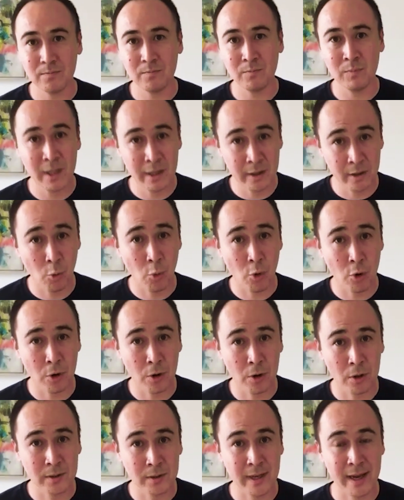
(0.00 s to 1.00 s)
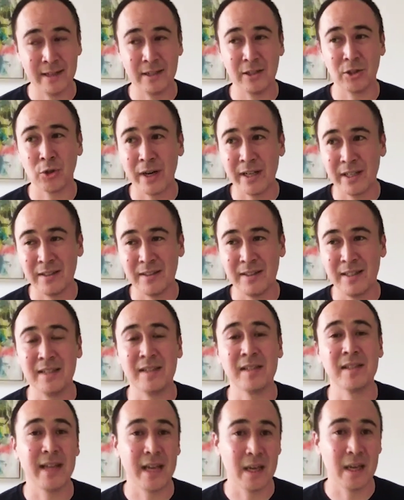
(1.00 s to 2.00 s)
in the world and to try to
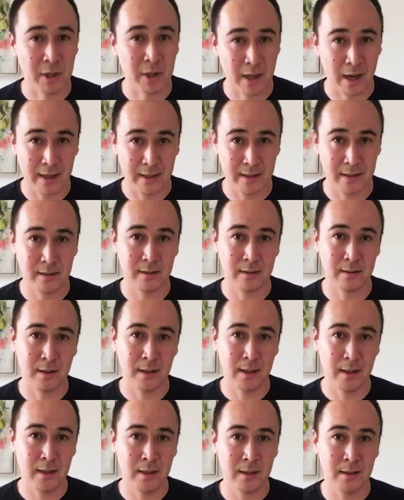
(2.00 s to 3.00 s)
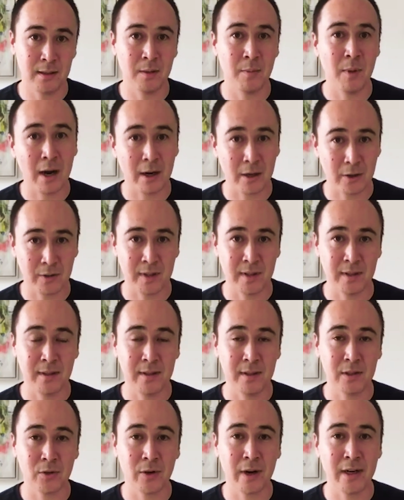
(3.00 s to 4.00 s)
destabilize
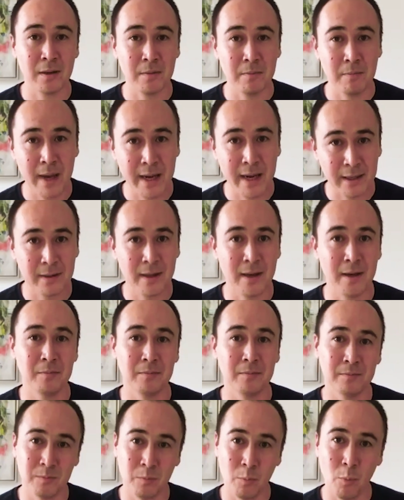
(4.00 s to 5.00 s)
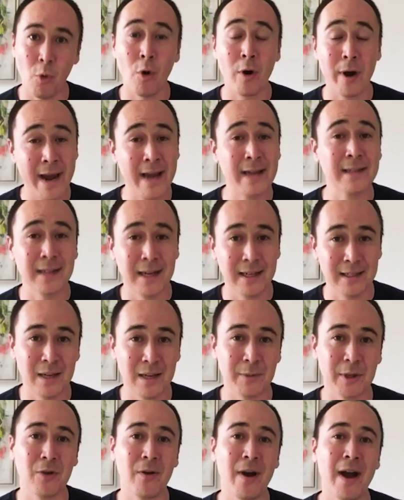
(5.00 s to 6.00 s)
democracies, try to make them more
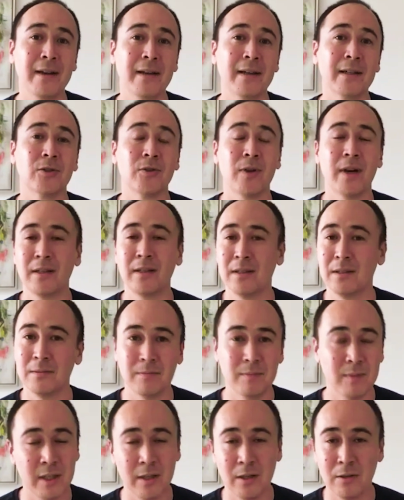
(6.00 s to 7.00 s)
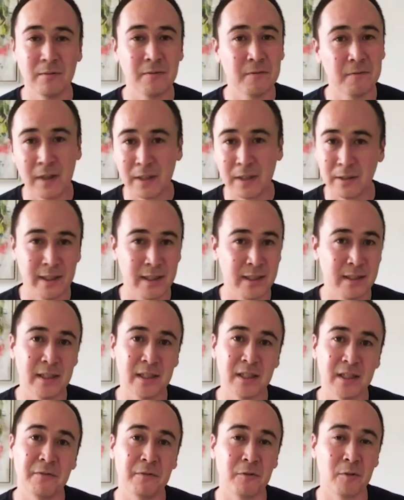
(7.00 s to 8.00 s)
anti-democratic, try to, funnel in
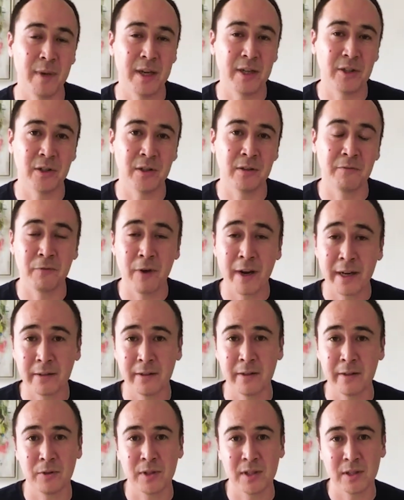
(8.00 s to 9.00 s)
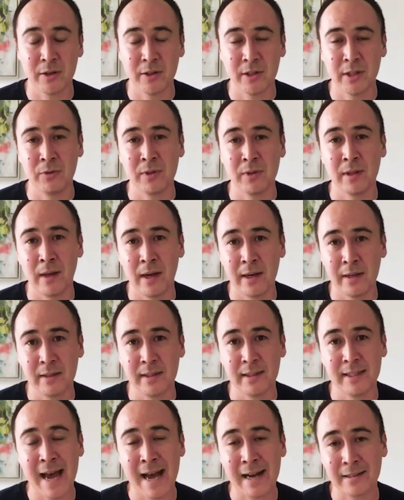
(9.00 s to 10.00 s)
disinformation. Frankly, they're starting to use a lot of the
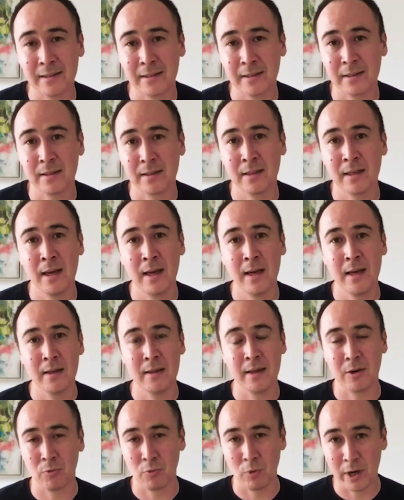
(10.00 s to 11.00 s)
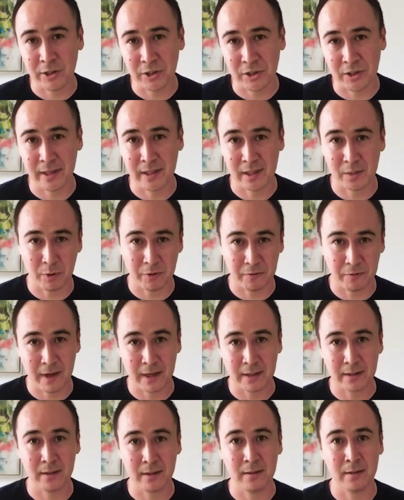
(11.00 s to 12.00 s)
tactics that Russia has
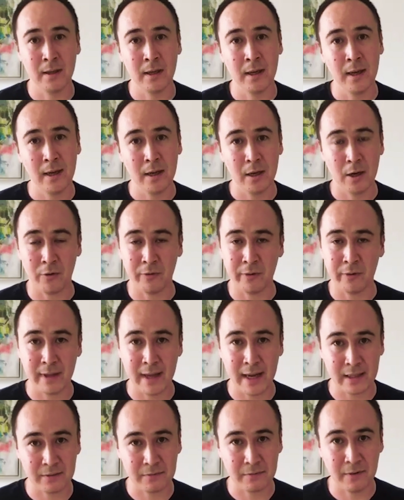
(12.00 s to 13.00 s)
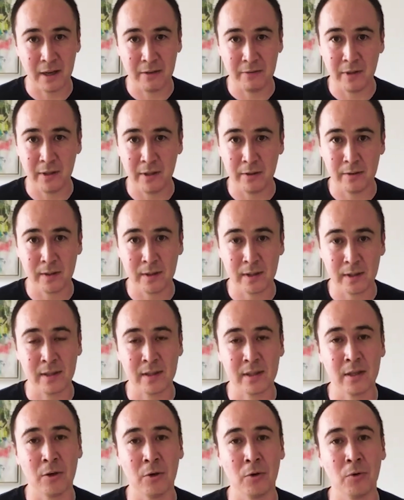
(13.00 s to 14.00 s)
perfected over the last 5 years. And
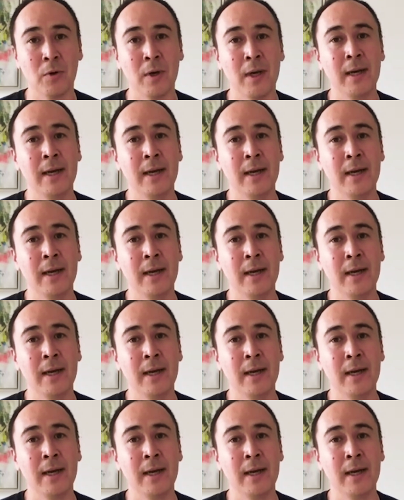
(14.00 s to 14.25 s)
so